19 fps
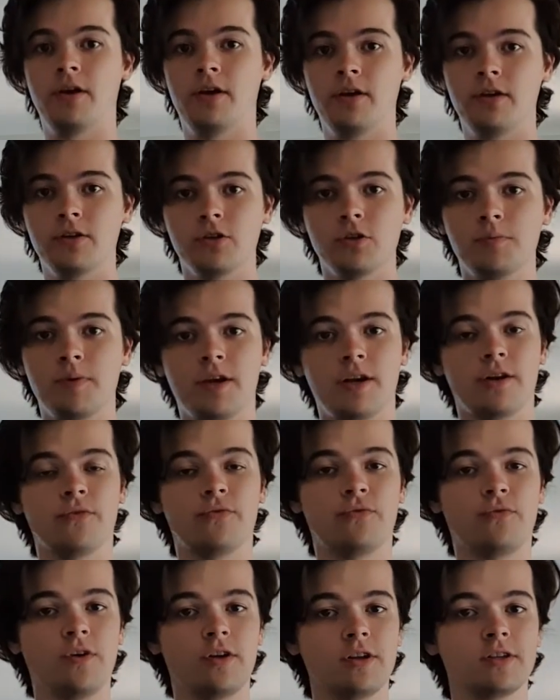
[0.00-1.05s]
you'll be in a
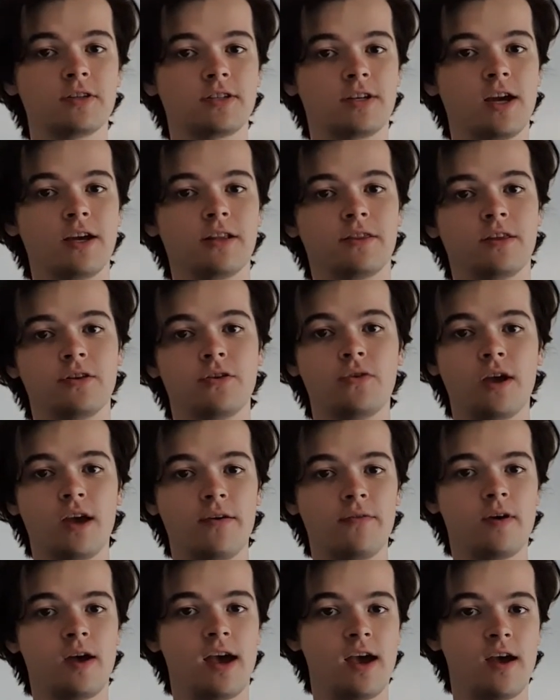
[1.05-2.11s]
fitter state than you
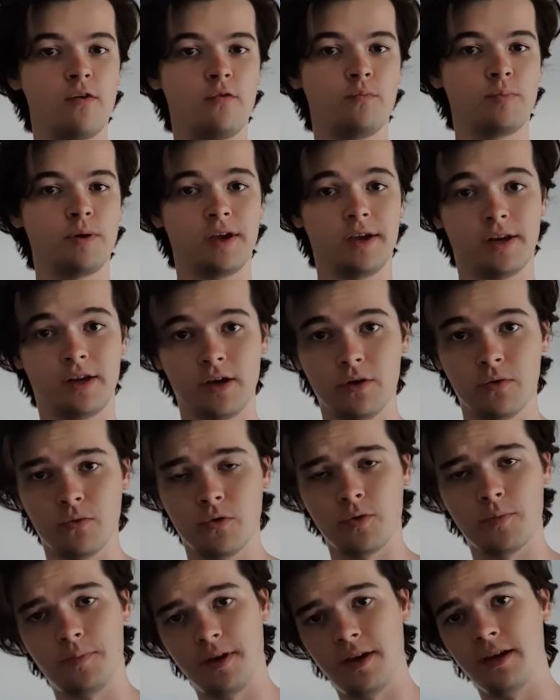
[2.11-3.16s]
ever have been. It will
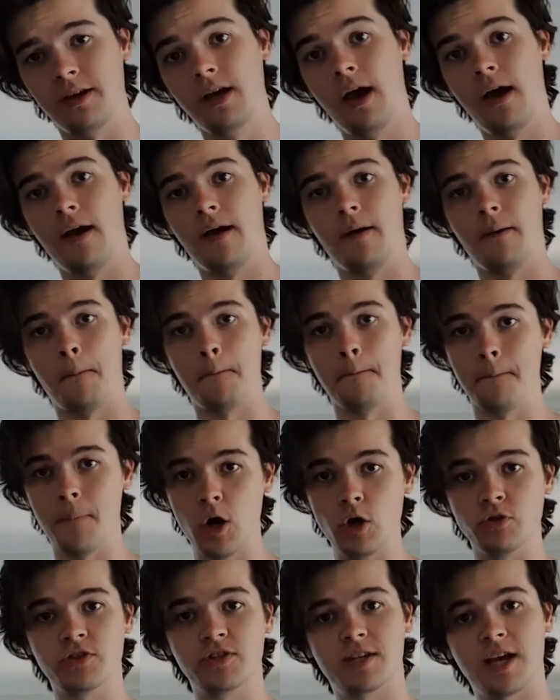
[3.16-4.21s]
be
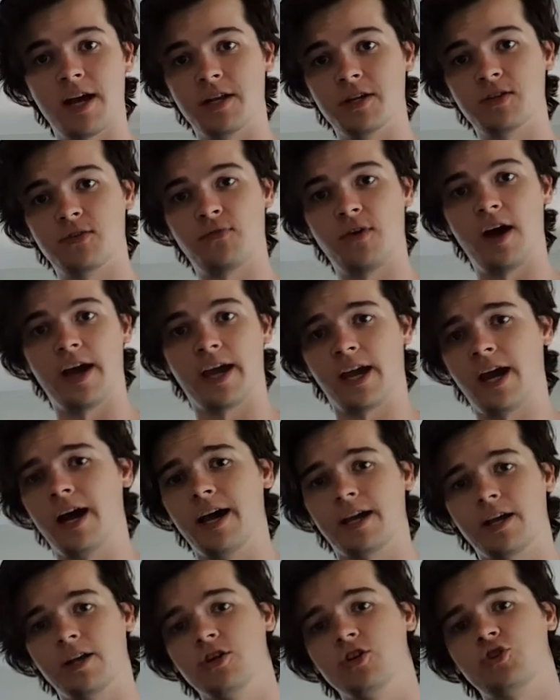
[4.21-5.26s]
most satisfying, I
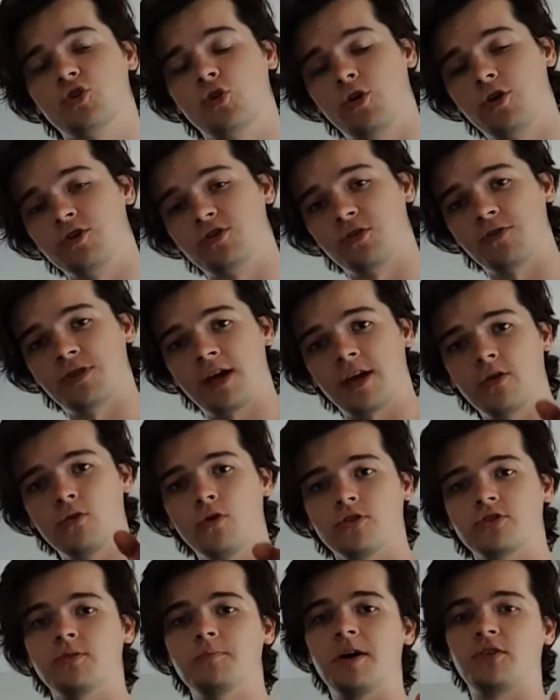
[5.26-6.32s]
can assure you. So thank you all
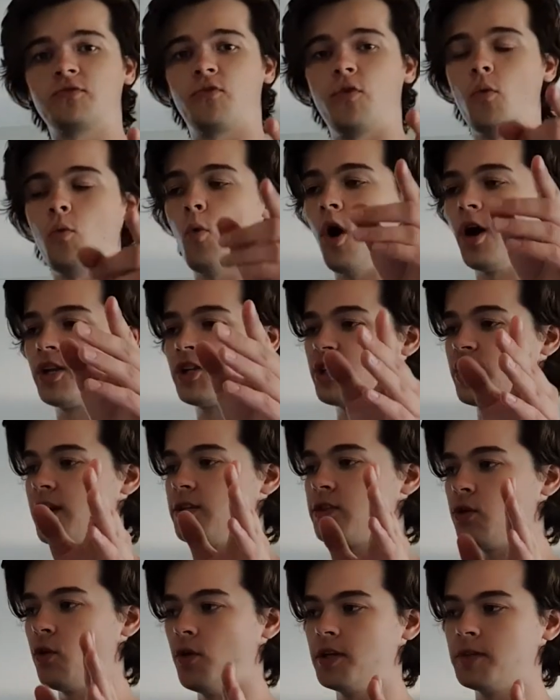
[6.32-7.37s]
so much for watching. As
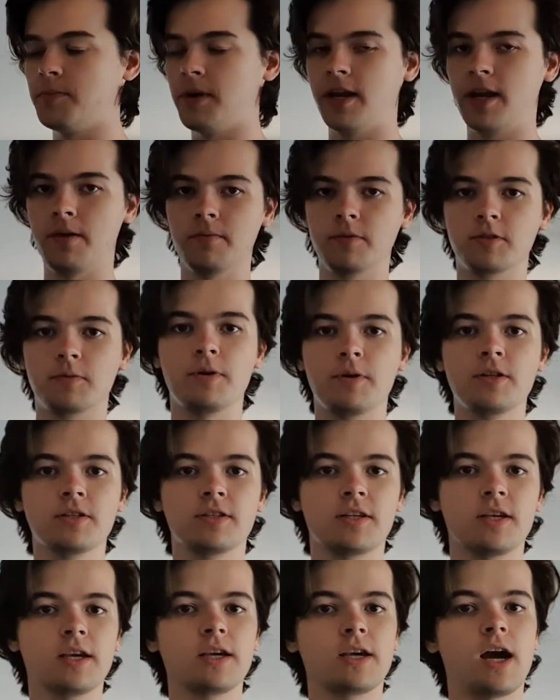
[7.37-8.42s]
always, my name has been
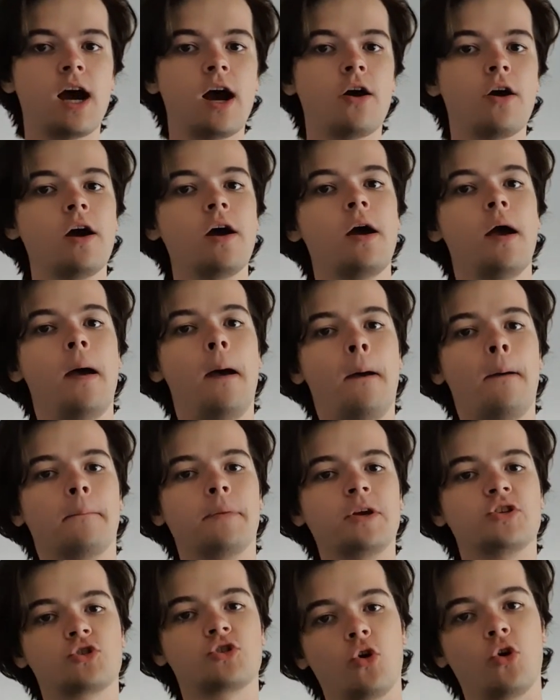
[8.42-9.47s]
Senkara. Be
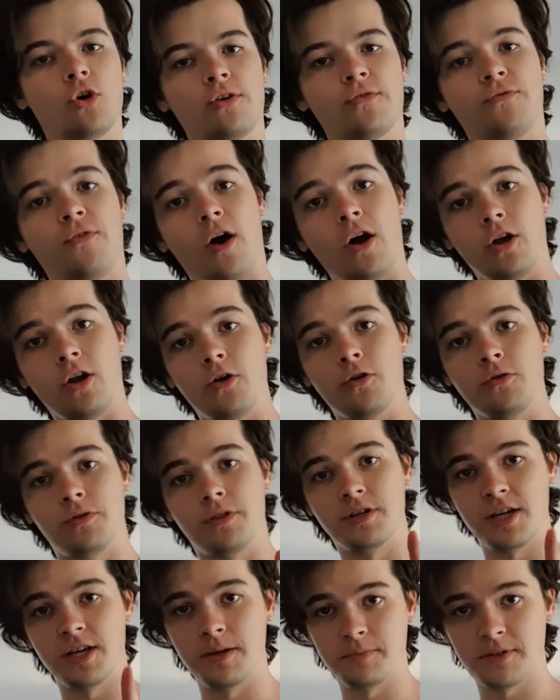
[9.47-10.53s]
sure to follow the
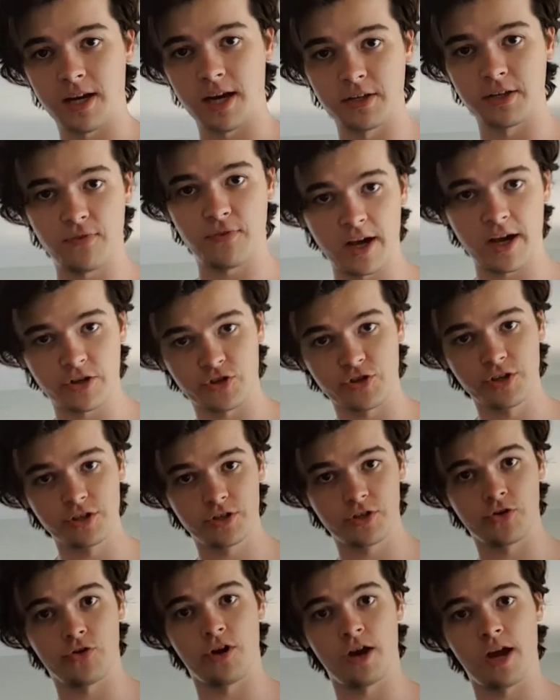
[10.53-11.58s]
Team Satisfaction
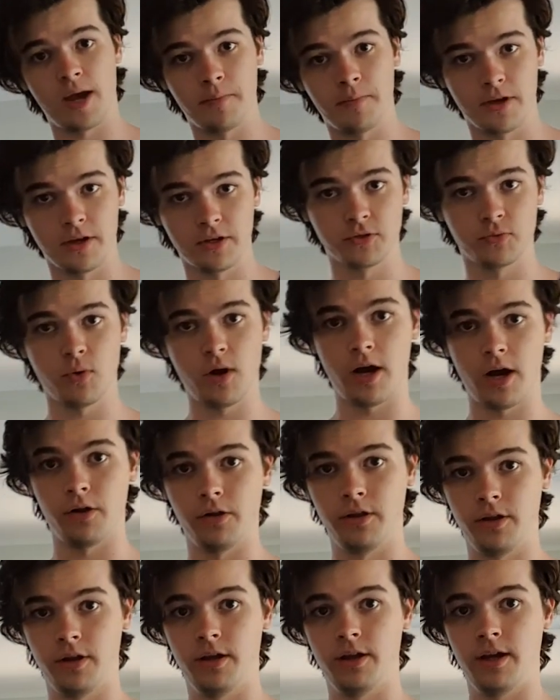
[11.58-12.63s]
Instagram as well
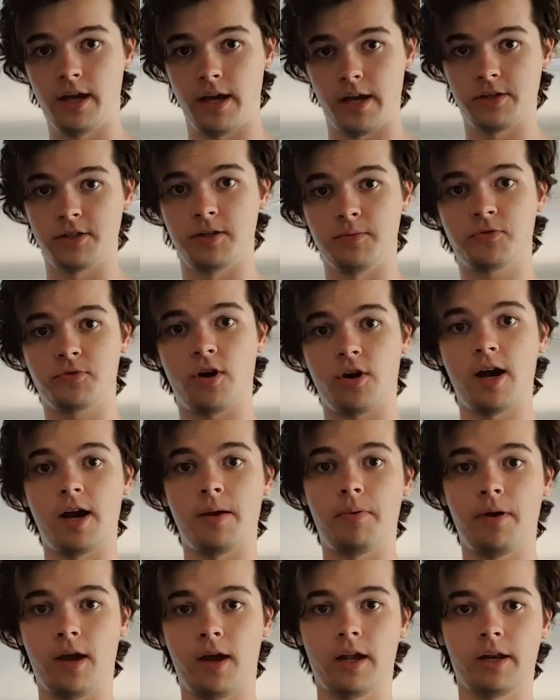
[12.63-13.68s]
as subscribe
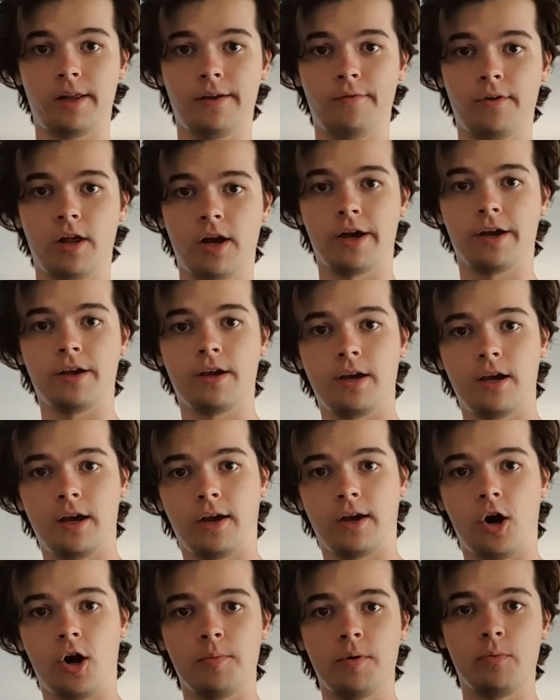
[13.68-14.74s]
and leave a like
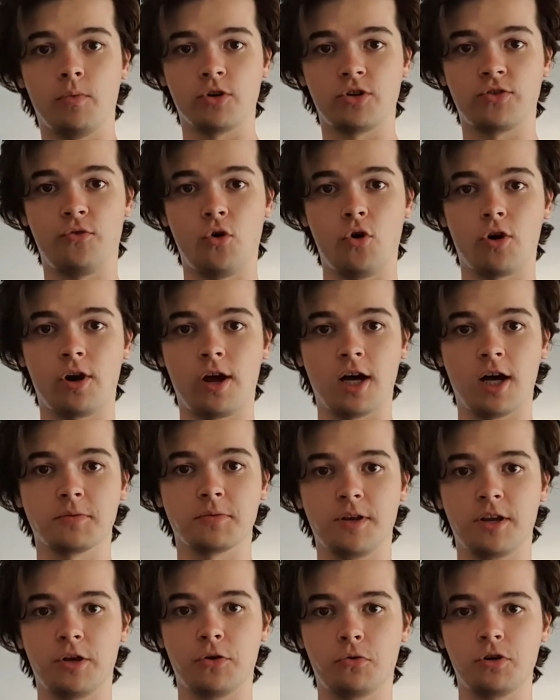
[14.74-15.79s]
and comment what you thought. Ask me
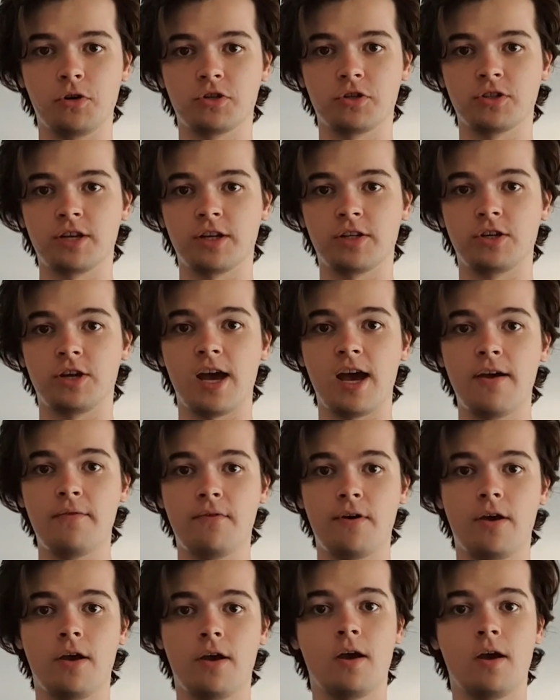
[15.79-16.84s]
any questions that you have.
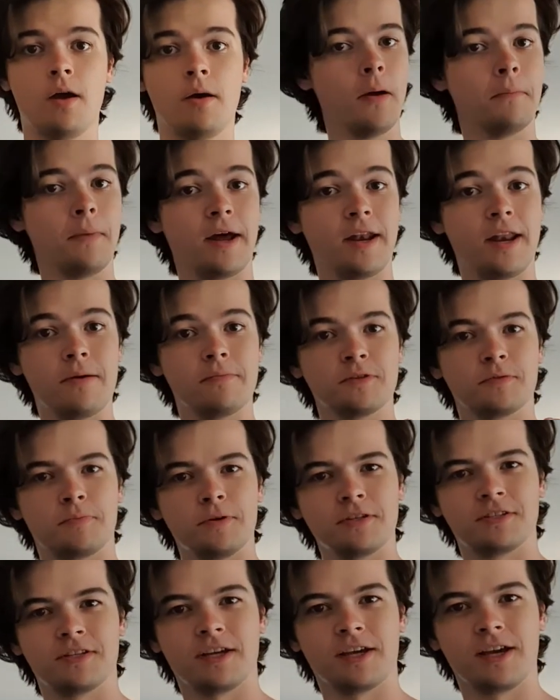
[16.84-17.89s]
My name has been
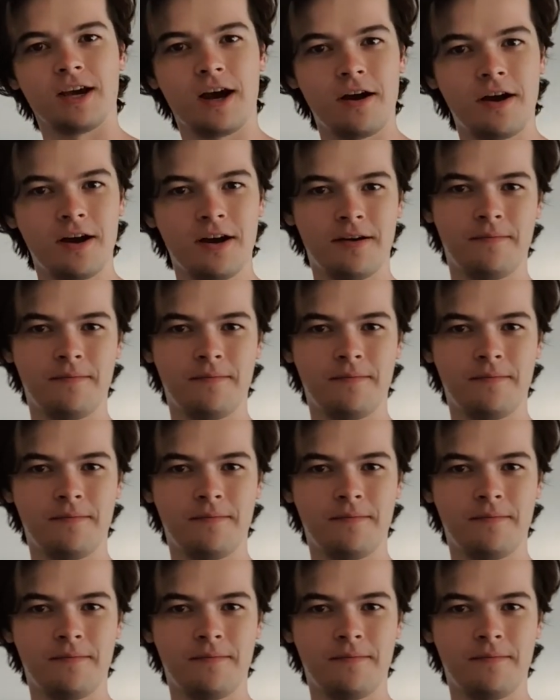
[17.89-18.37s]
Senkara.